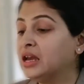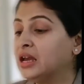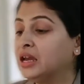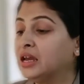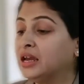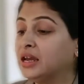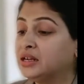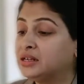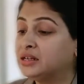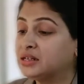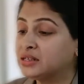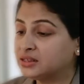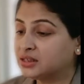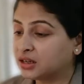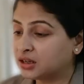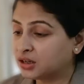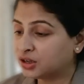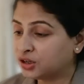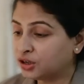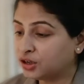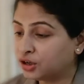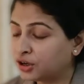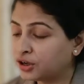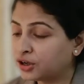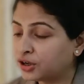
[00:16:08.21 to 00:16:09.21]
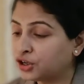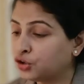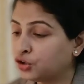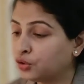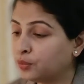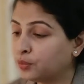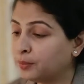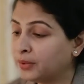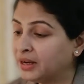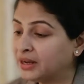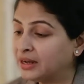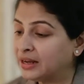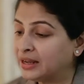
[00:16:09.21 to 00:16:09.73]
It is the
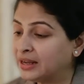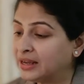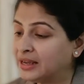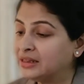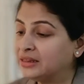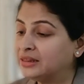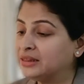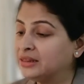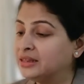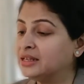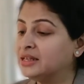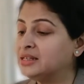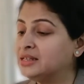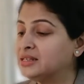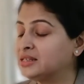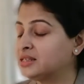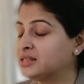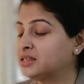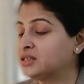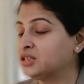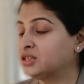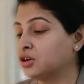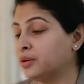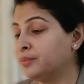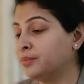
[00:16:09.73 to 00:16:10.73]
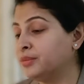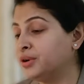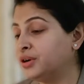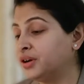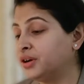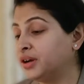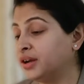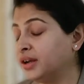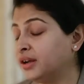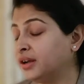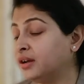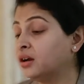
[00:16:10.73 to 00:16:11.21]
curcumin in this turmeric